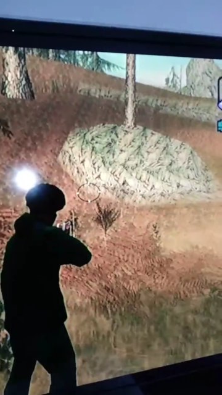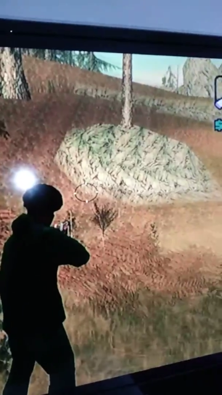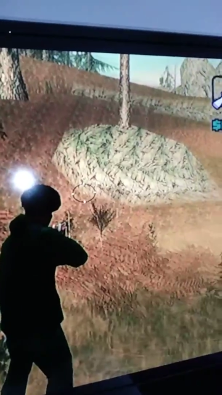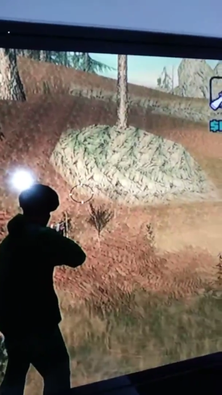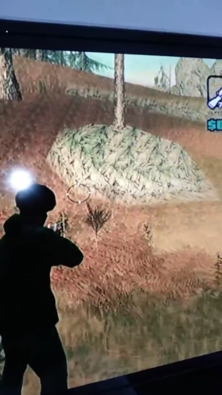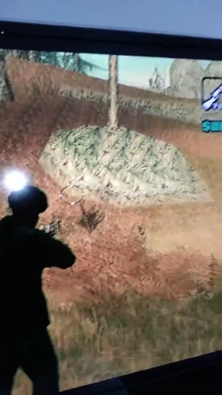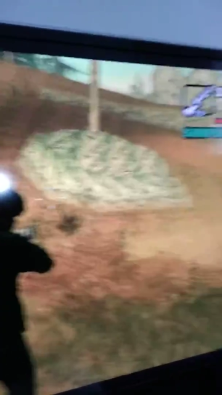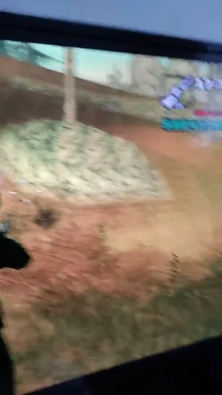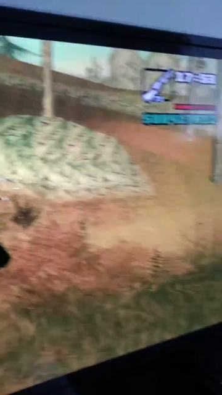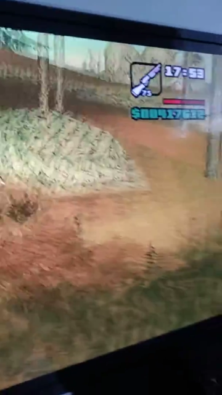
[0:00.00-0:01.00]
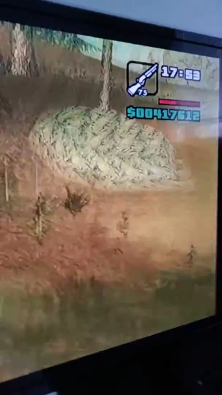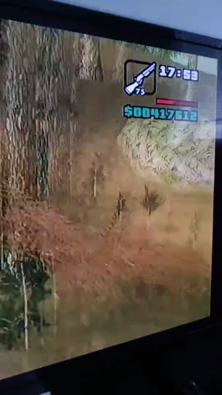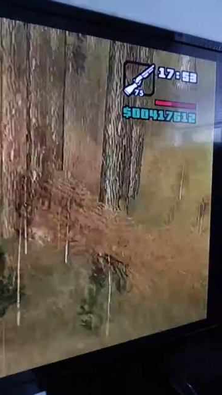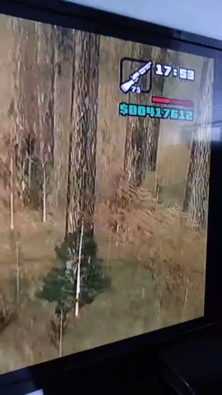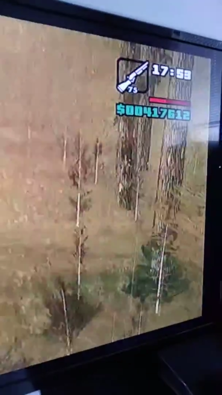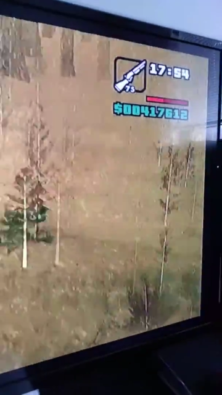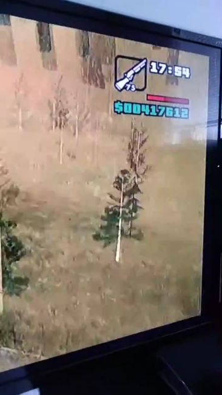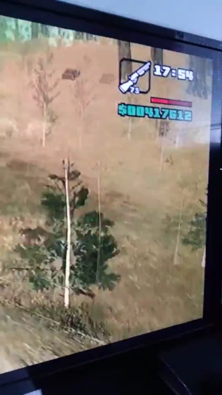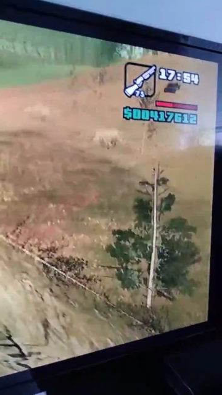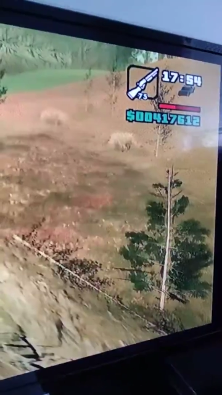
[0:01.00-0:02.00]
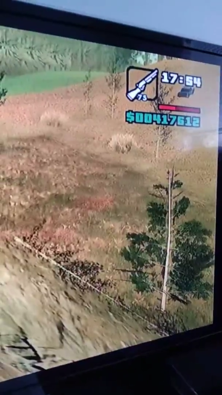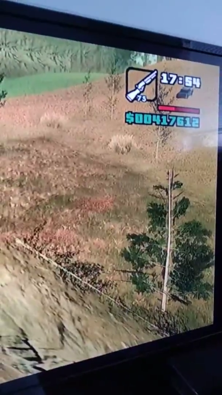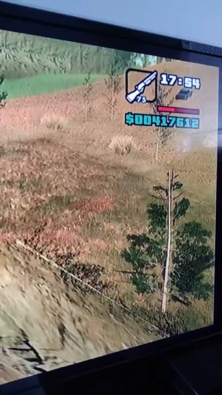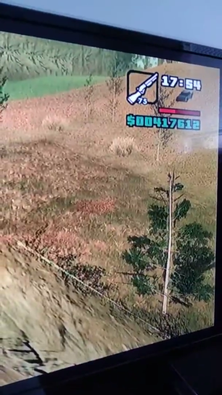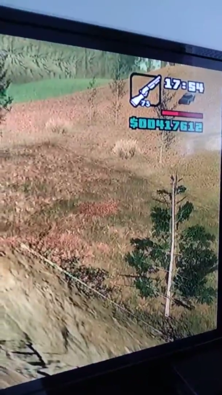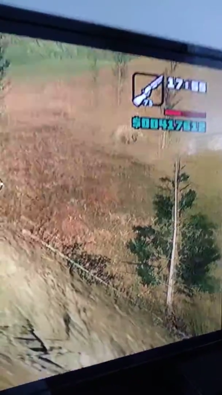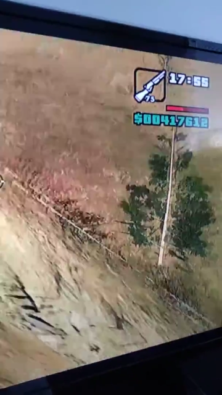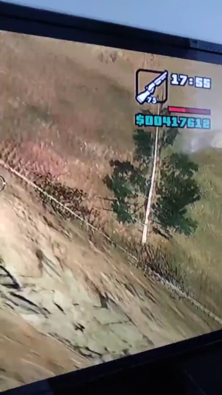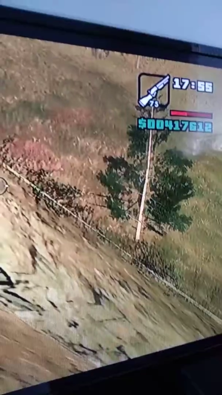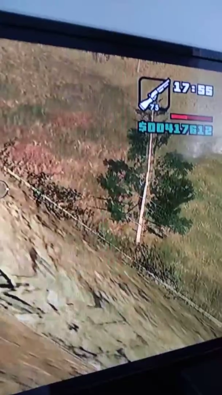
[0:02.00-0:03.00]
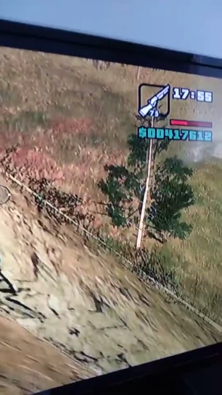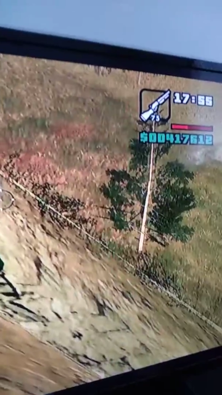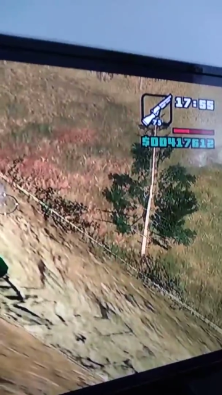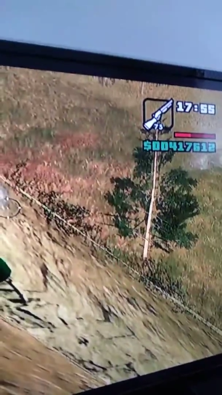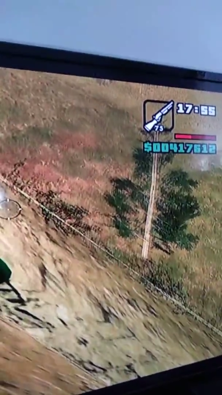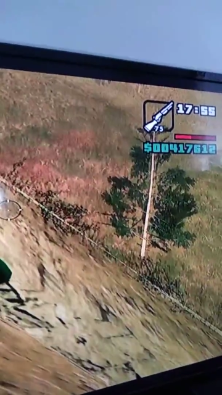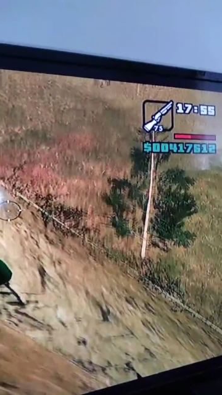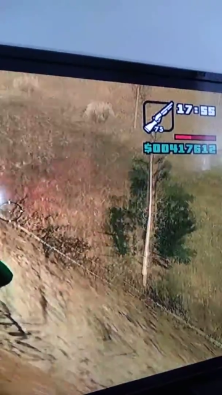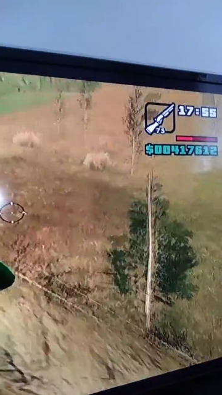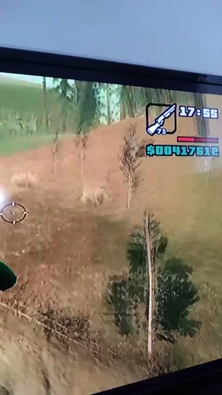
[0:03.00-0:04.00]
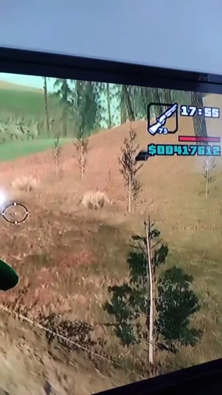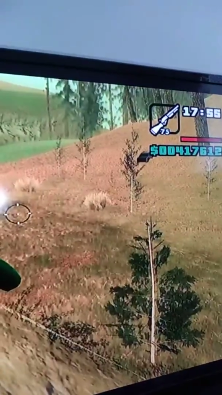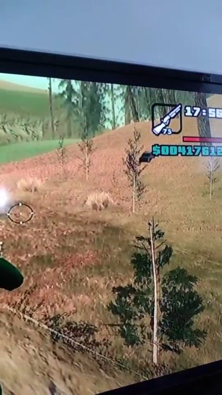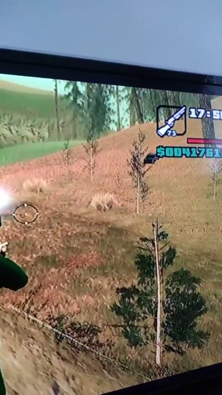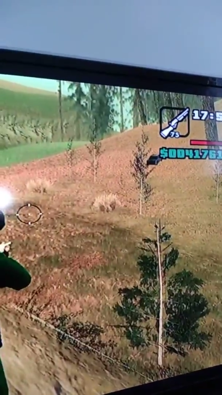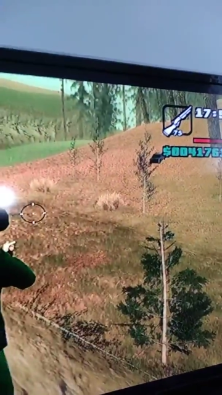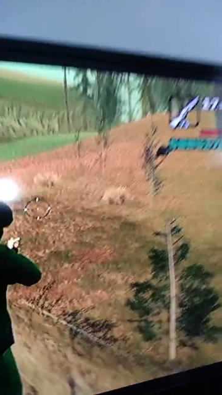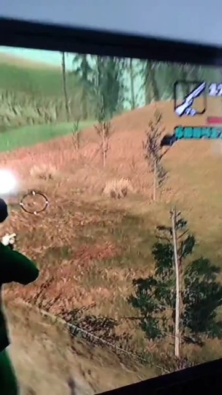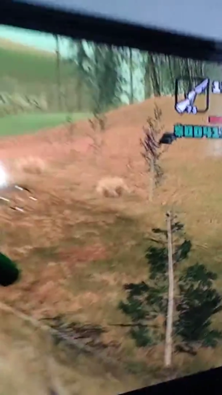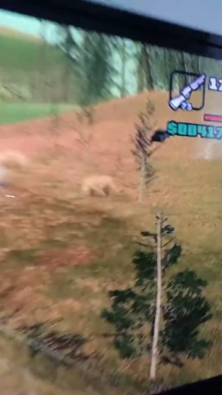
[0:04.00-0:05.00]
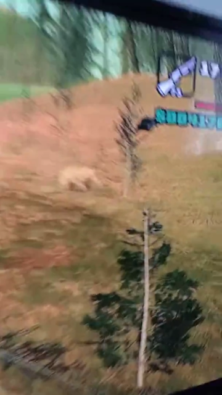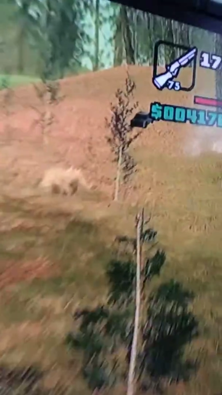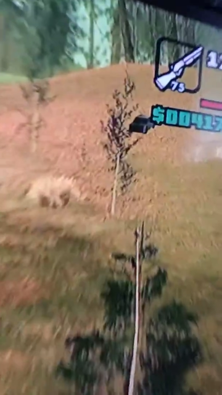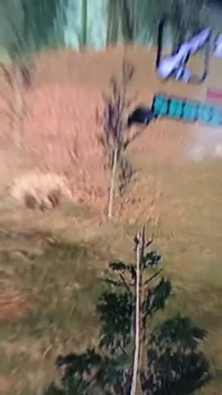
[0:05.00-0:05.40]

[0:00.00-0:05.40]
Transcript: (no speaker visible)